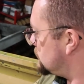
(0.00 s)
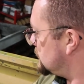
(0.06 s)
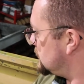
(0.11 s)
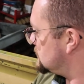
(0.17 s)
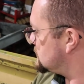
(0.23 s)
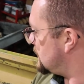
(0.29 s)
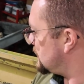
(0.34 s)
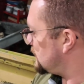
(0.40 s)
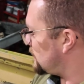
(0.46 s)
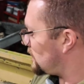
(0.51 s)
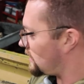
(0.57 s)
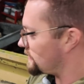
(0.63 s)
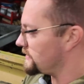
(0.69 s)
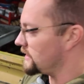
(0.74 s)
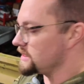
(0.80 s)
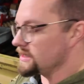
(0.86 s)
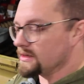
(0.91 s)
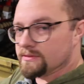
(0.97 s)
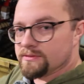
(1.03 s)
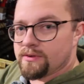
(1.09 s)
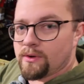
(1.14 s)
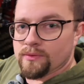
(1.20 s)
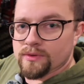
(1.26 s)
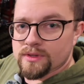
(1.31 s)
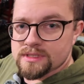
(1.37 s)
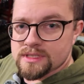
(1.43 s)
When you take it off, then you can
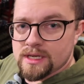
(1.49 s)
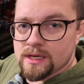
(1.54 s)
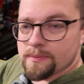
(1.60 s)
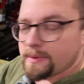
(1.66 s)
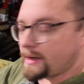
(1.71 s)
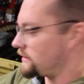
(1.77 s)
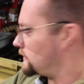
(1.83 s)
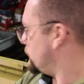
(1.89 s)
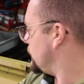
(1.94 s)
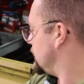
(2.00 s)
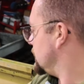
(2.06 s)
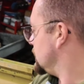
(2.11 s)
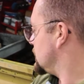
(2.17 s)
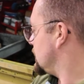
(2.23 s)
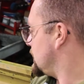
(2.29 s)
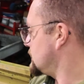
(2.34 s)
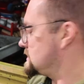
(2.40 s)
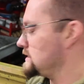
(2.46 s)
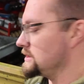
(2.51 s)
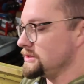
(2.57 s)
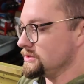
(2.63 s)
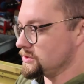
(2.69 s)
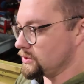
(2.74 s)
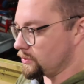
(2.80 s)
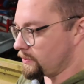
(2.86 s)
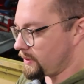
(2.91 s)
fold the seat up out the way and you can access
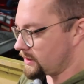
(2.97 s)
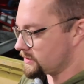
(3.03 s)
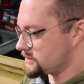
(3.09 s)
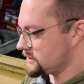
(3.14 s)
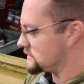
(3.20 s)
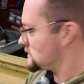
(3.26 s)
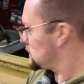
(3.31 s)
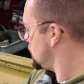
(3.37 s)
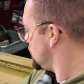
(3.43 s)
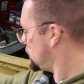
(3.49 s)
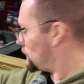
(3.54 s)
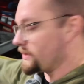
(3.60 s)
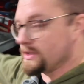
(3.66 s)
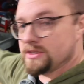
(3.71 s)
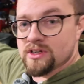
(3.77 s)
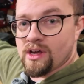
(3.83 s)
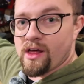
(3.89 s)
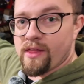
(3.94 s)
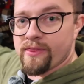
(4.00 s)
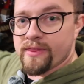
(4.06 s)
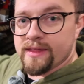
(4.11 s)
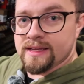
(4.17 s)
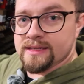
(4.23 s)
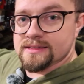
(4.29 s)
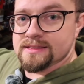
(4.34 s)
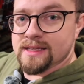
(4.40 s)
your toolboxes, which are
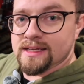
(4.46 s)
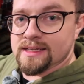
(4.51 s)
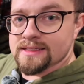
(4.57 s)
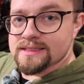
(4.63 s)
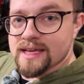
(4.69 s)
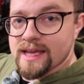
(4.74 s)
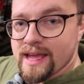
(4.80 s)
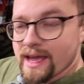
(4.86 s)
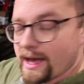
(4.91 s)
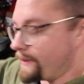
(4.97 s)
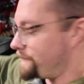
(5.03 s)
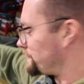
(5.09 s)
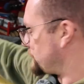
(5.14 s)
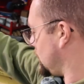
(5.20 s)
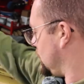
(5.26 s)
these things here.